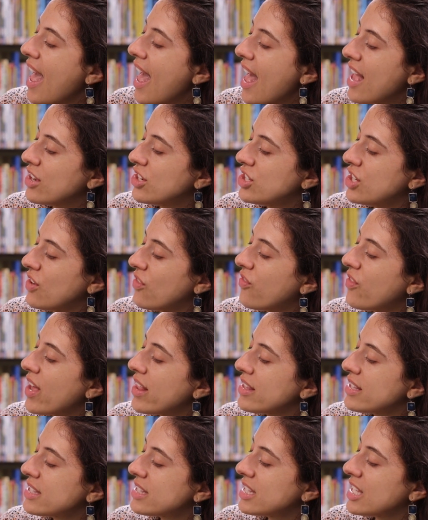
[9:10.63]
as she
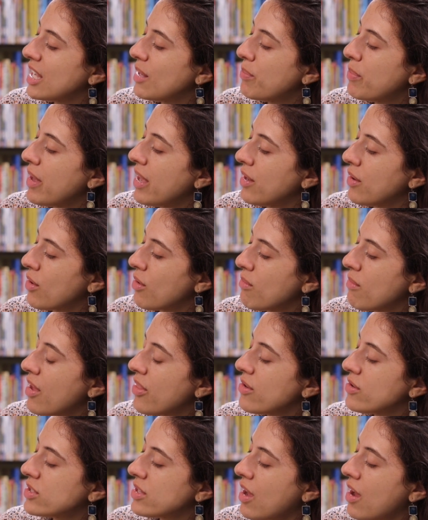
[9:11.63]
fell asleep in her
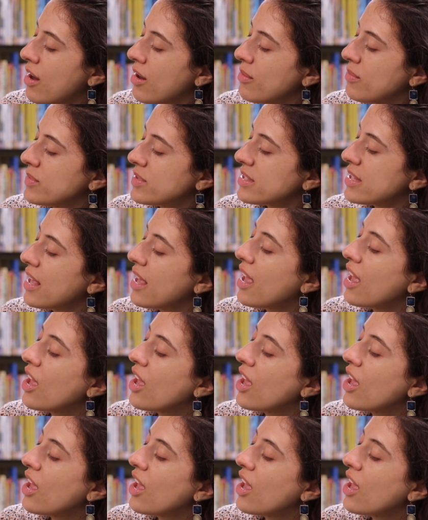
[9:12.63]
mother's arms.